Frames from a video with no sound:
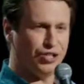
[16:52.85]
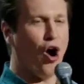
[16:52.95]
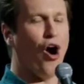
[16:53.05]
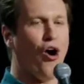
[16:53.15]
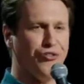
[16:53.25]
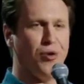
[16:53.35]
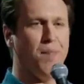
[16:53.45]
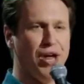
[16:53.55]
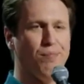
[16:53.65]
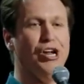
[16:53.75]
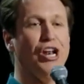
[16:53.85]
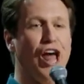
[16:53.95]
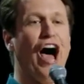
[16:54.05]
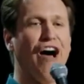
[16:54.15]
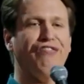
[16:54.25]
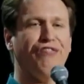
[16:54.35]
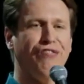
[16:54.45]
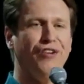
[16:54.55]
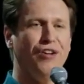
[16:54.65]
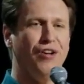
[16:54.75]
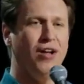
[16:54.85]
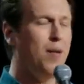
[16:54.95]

hard to make me laugh. I'm